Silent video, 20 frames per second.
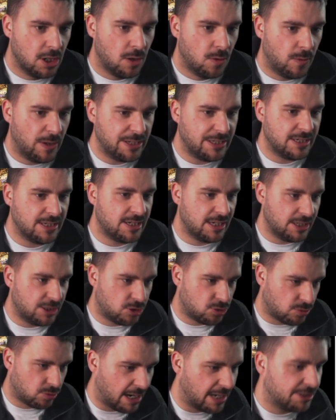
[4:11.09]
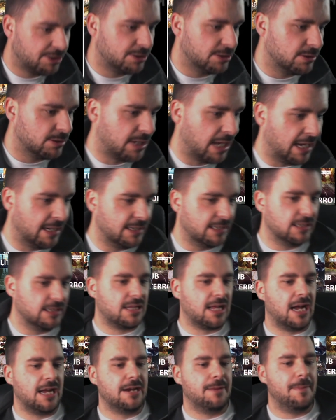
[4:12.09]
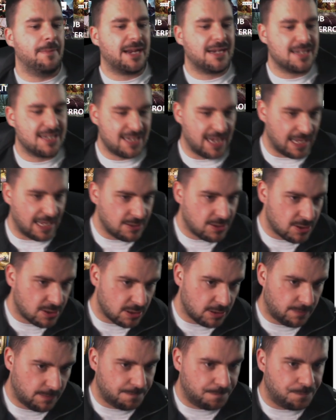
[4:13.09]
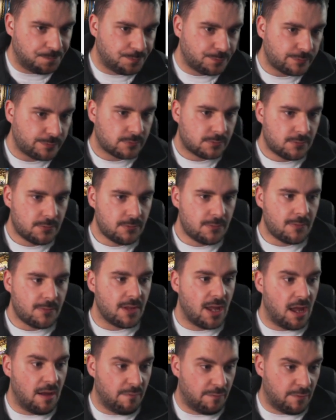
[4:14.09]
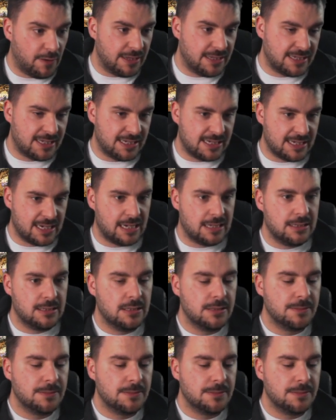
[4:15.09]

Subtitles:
when you see trash, it'll kind of make sense of where this is at.